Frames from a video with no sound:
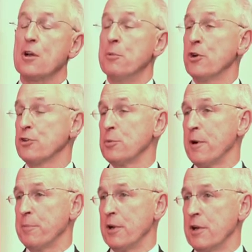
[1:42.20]
commercial
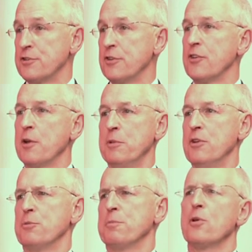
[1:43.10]
populations. That
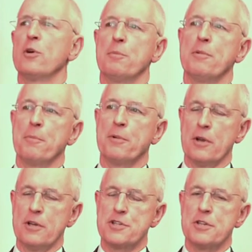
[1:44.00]
means employer
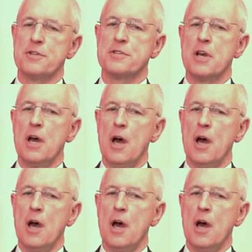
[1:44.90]
populations.